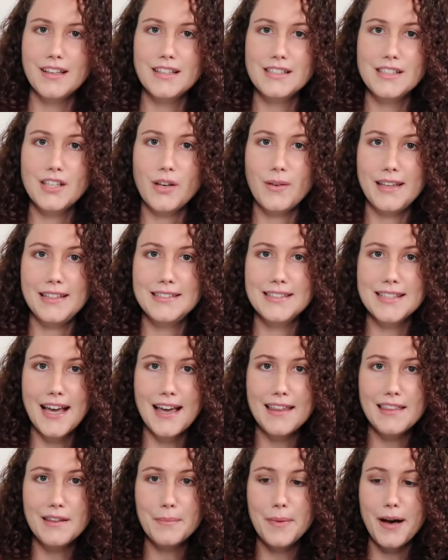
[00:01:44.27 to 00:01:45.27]
So
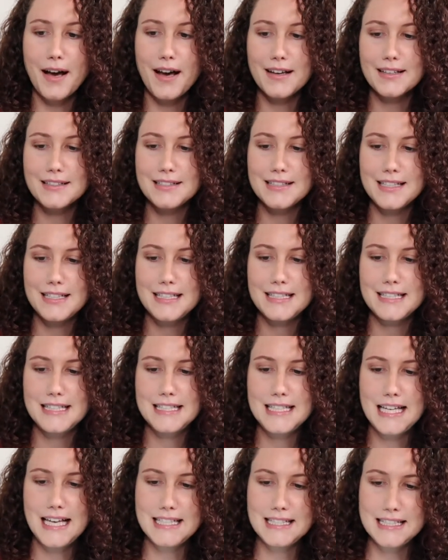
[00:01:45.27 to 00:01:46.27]
inside the box it
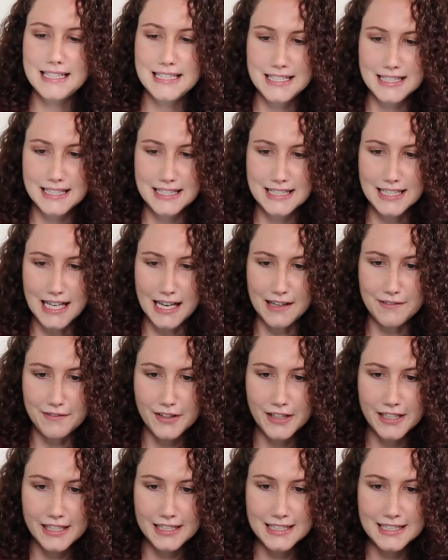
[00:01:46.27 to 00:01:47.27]
says
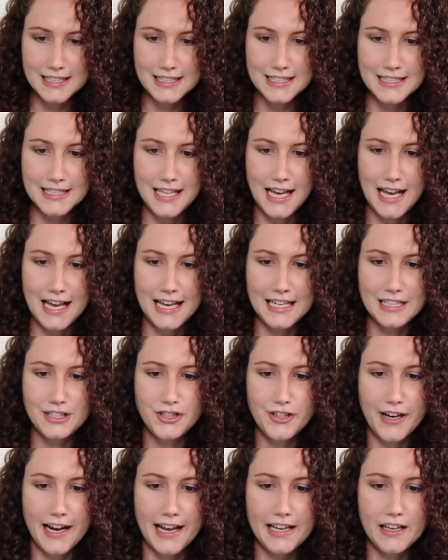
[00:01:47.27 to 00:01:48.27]
discover and decide,
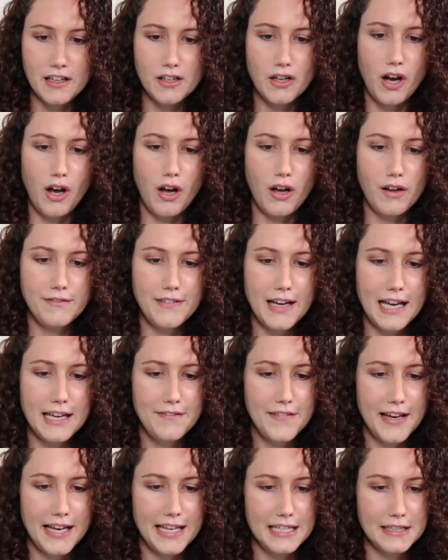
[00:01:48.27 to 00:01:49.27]
try on all
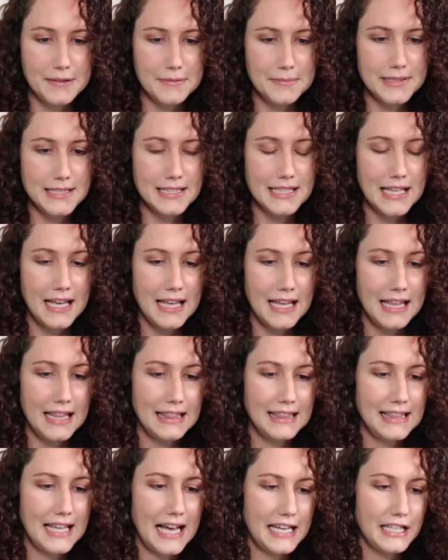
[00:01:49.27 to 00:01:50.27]
5 items
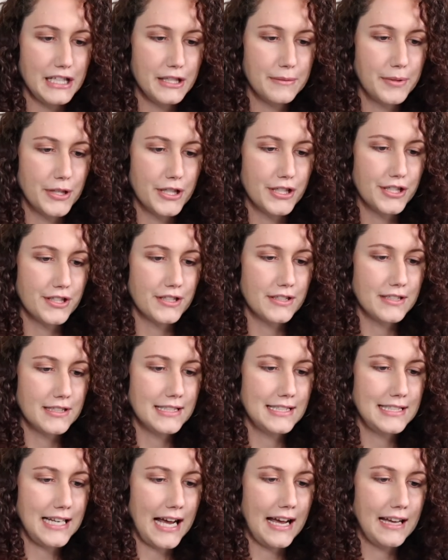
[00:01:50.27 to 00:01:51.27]
that your personal
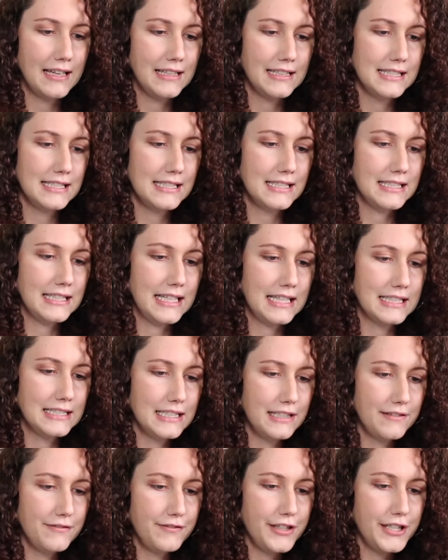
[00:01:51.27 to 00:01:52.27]
stylist
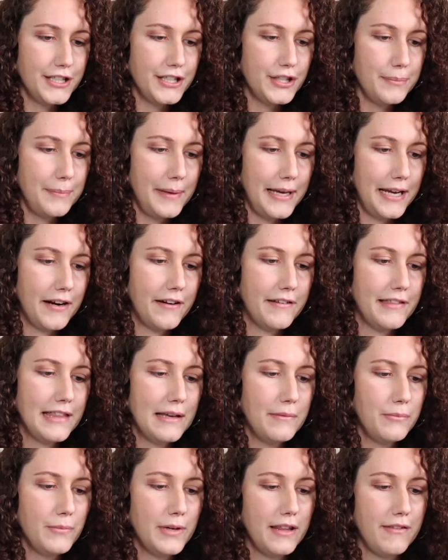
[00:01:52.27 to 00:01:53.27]
selected for you, pair
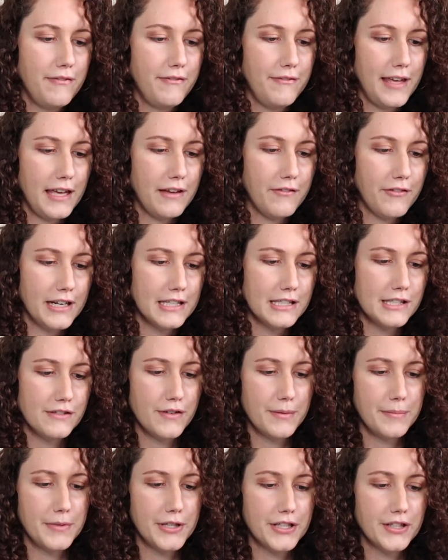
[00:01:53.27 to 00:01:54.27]
them with favorites
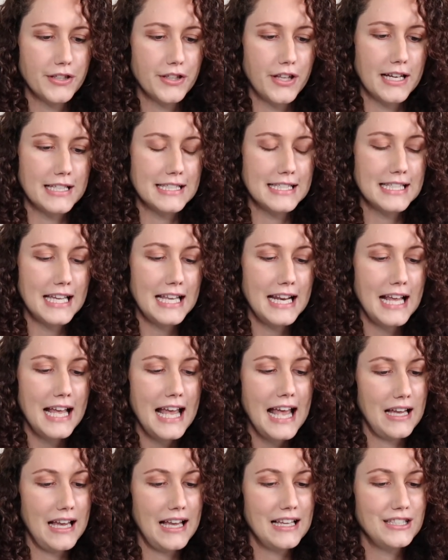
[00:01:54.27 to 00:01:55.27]
from your closet,
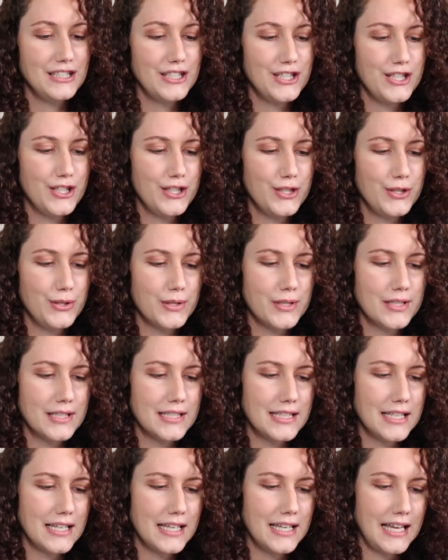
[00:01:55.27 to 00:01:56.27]
and
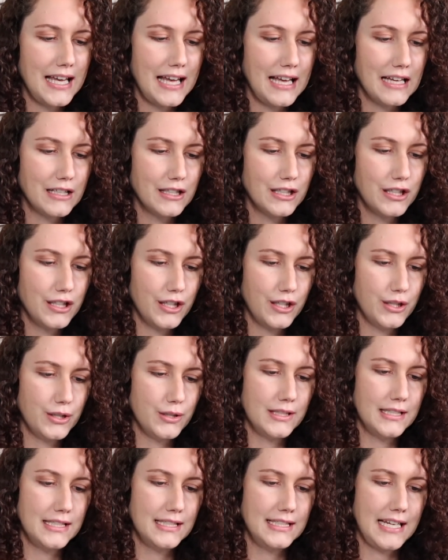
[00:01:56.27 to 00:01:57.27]
use the
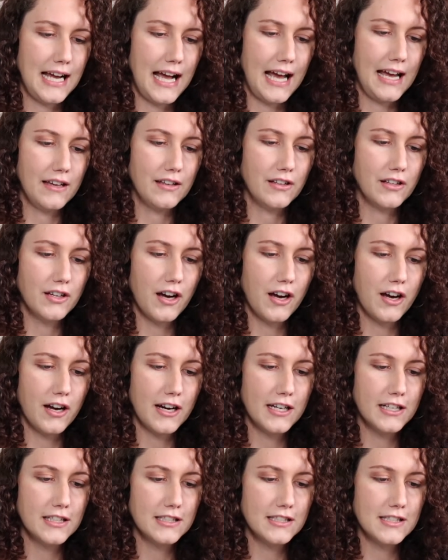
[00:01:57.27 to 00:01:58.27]
enclosed style
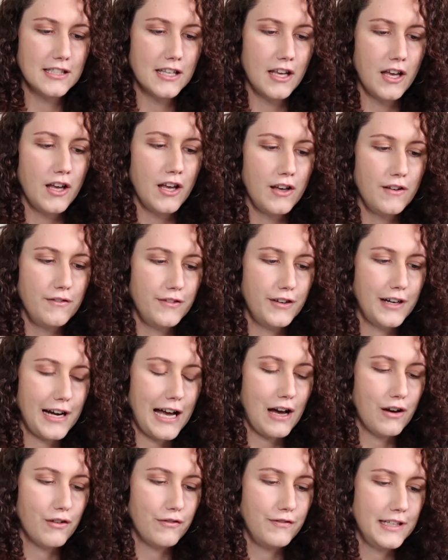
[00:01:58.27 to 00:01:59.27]
cards for
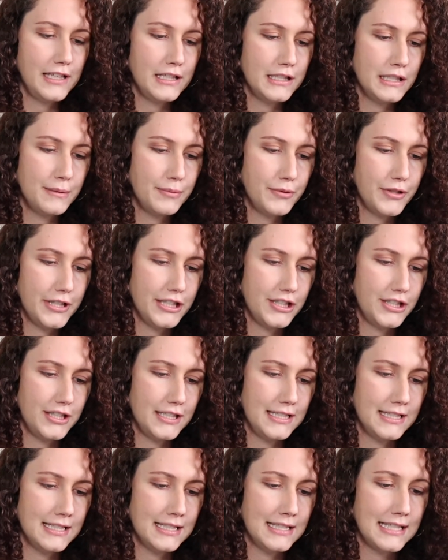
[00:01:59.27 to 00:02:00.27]
outfit
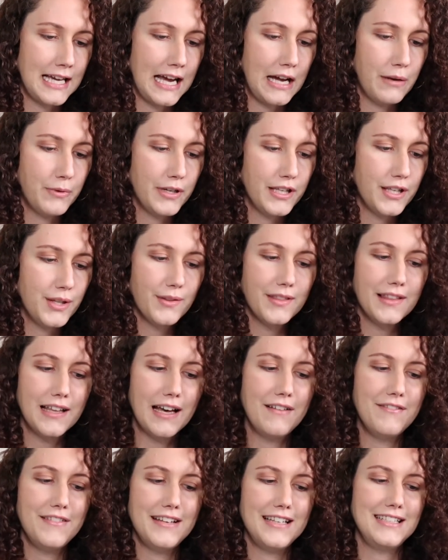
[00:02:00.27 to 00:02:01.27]
inspiration. Decide what you
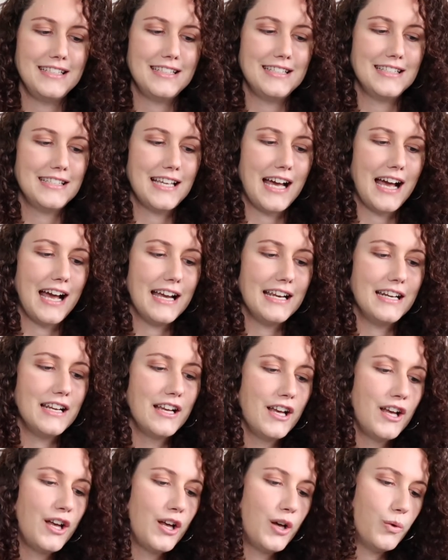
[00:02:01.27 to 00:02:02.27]
love and decide
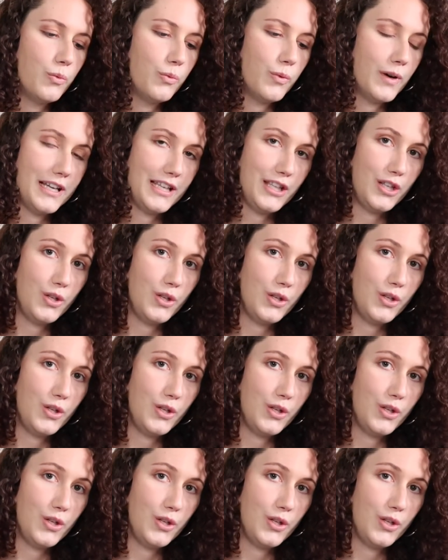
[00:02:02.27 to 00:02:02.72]
what